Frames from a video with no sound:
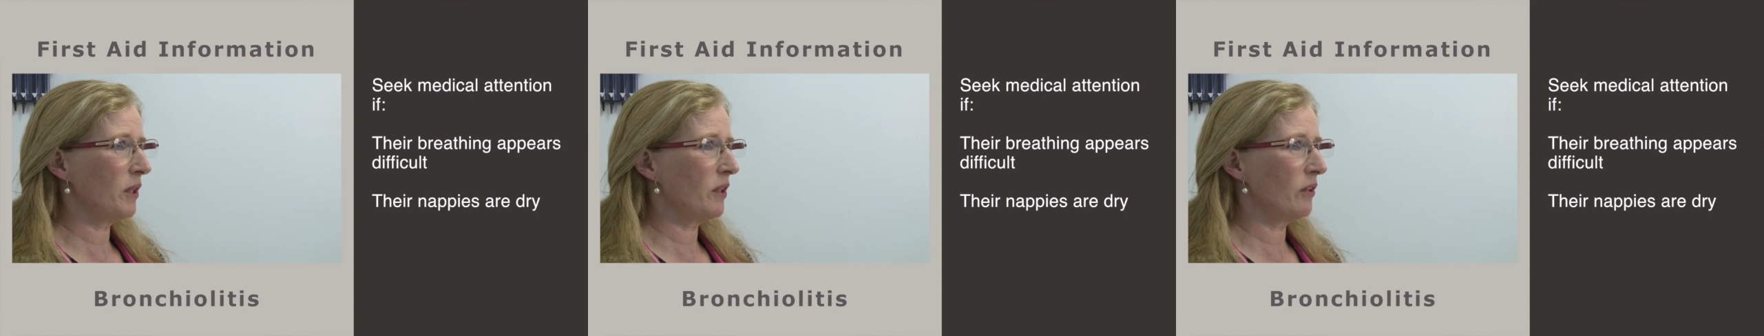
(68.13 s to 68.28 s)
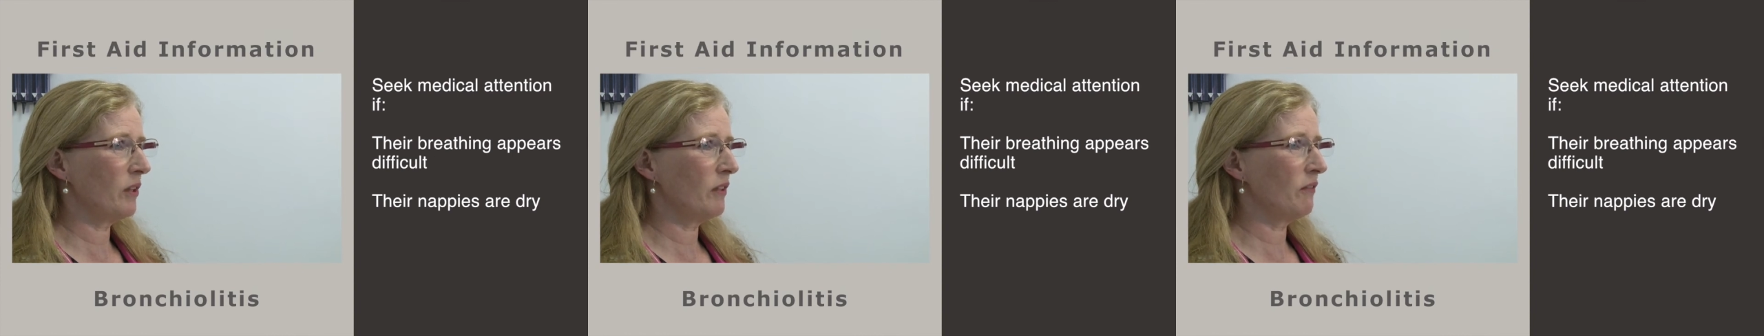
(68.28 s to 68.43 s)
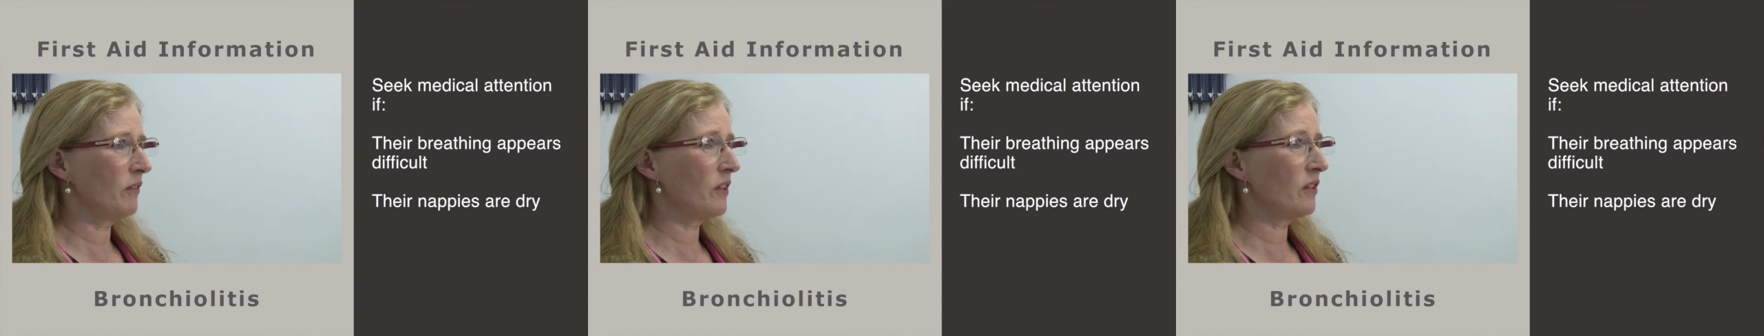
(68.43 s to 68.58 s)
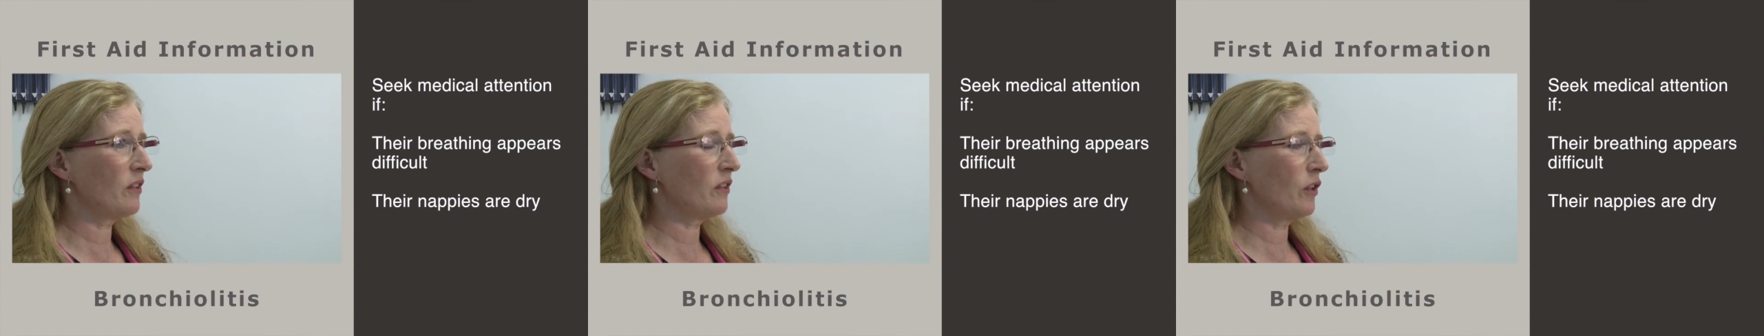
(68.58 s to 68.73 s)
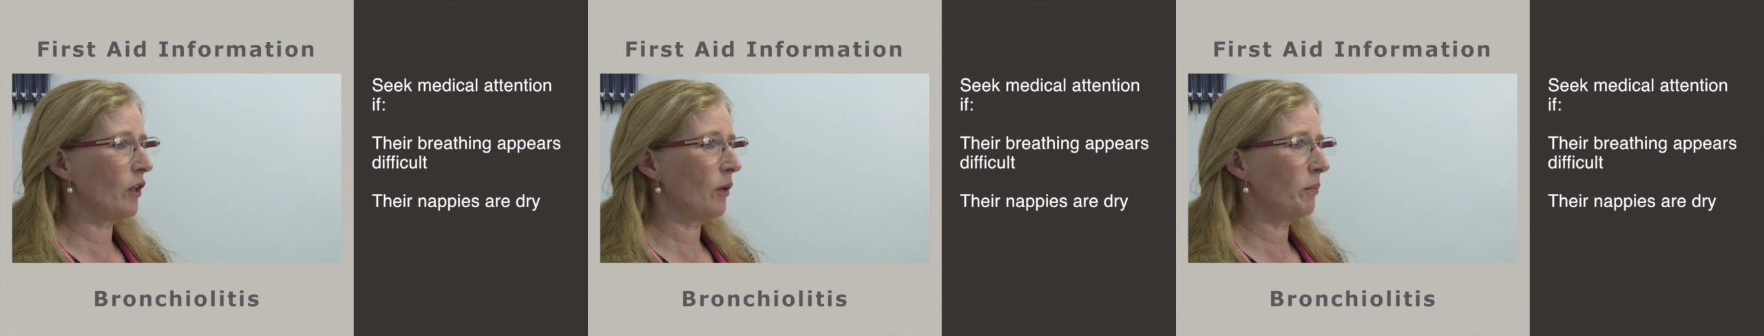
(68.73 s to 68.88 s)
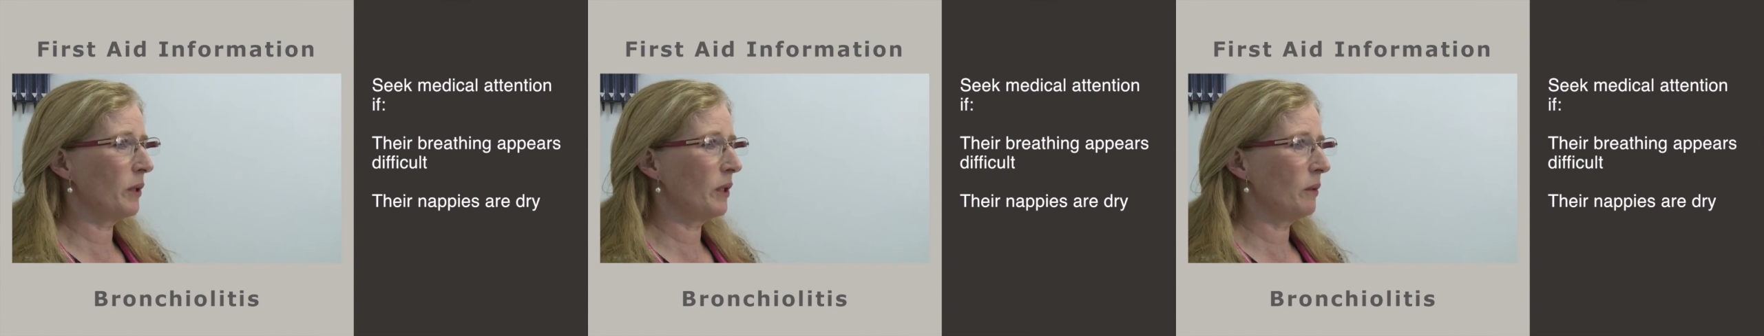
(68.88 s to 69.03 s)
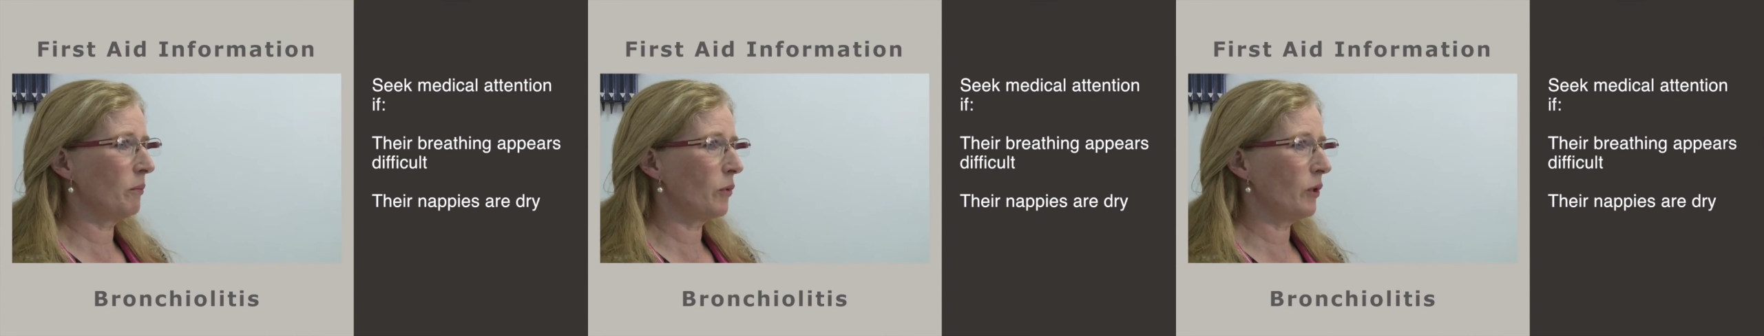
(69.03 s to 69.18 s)
they're even
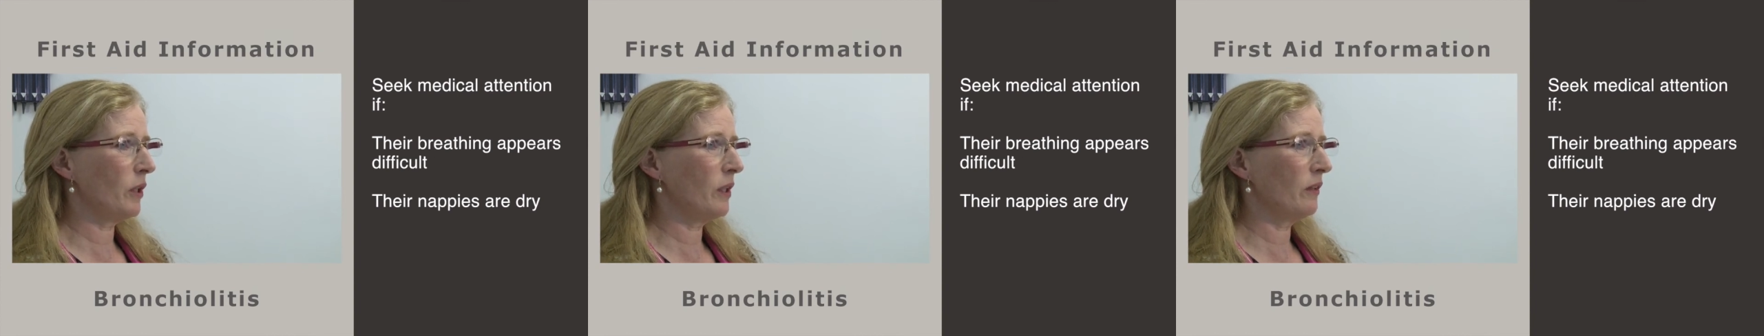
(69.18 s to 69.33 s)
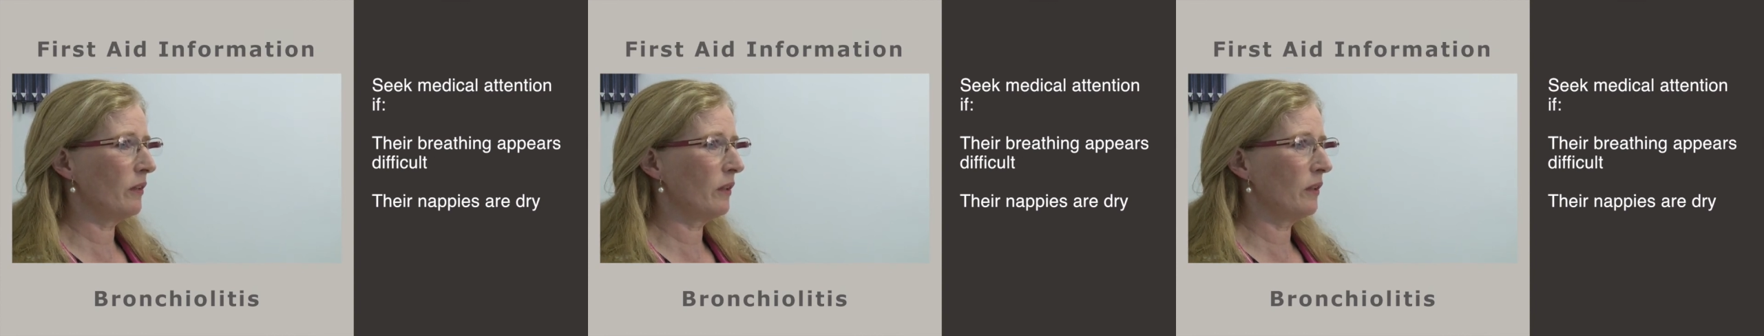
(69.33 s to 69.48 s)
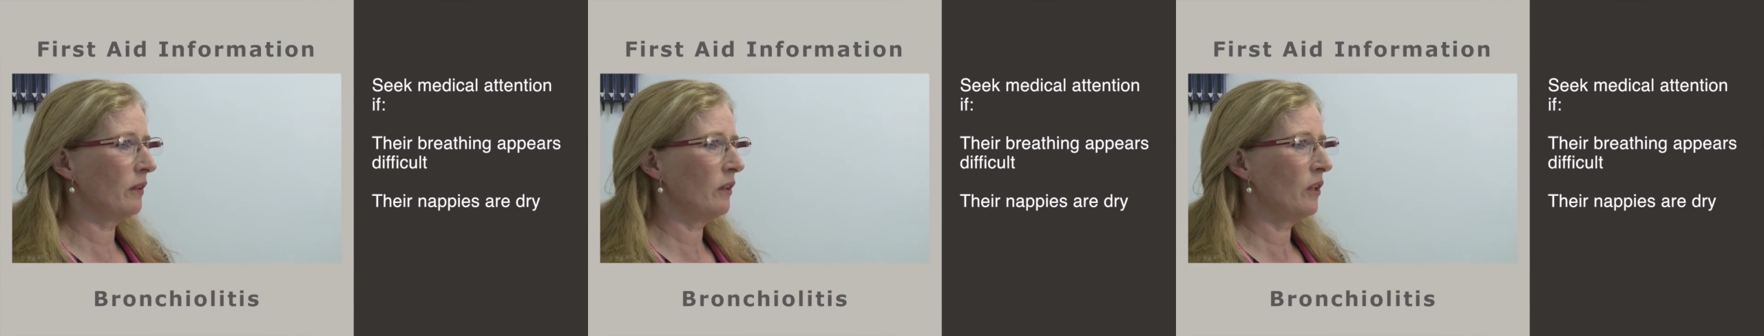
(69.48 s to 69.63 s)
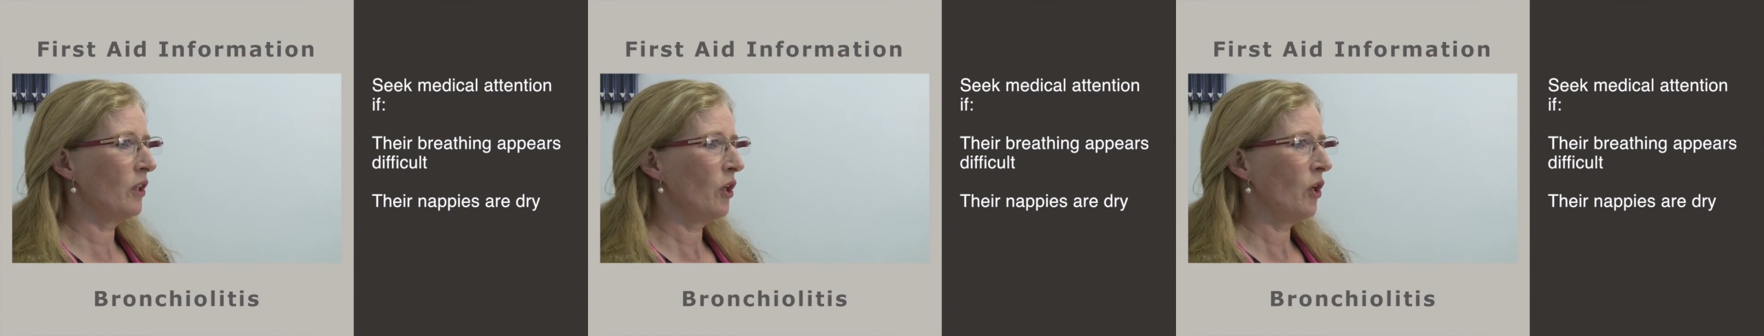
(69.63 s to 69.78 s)
stopping breathing,